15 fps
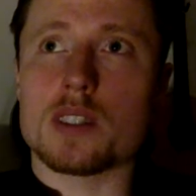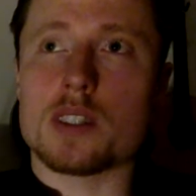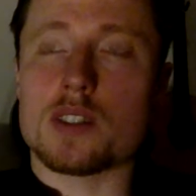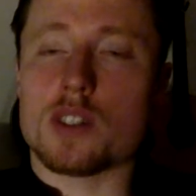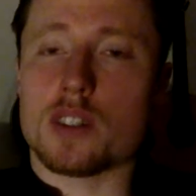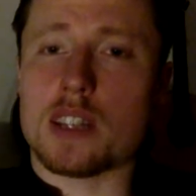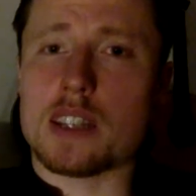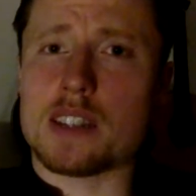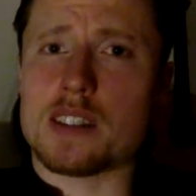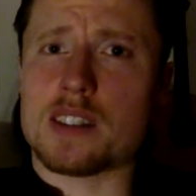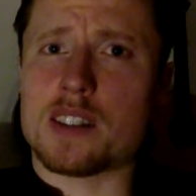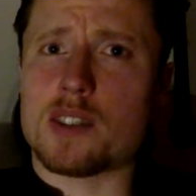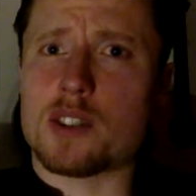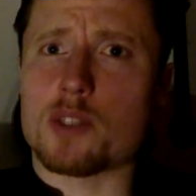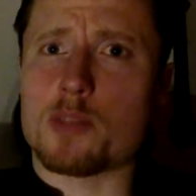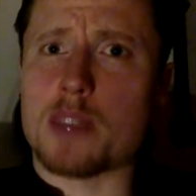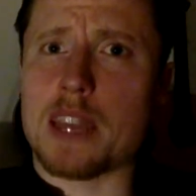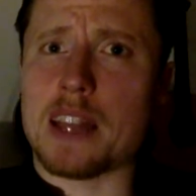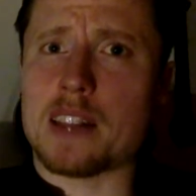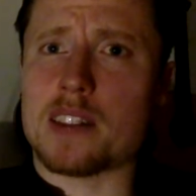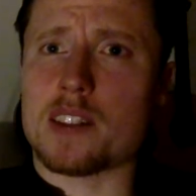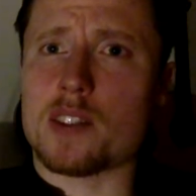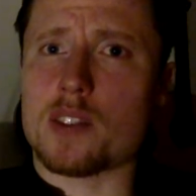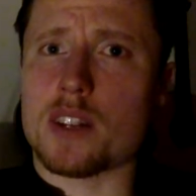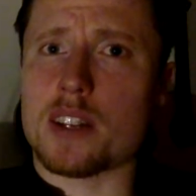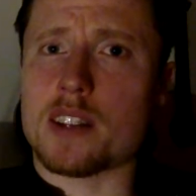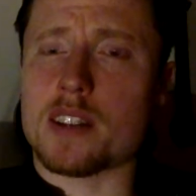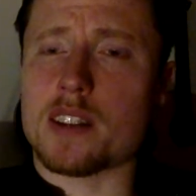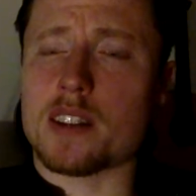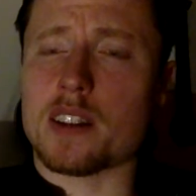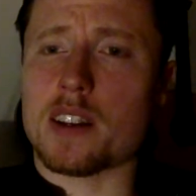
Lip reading: it's not necessary to be healthy or anything.